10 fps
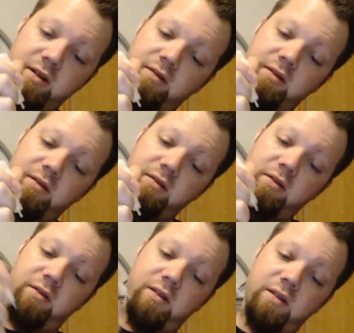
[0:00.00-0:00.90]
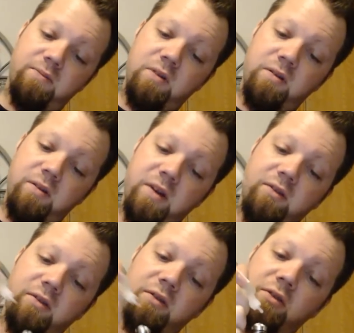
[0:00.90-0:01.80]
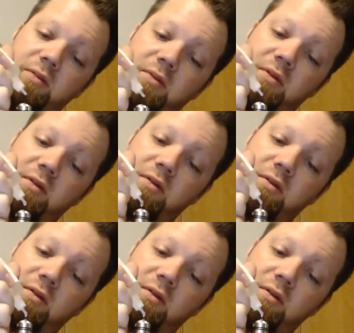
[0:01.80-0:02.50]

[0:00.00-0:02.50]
Actually, let's show you. That's probably about 2 drips.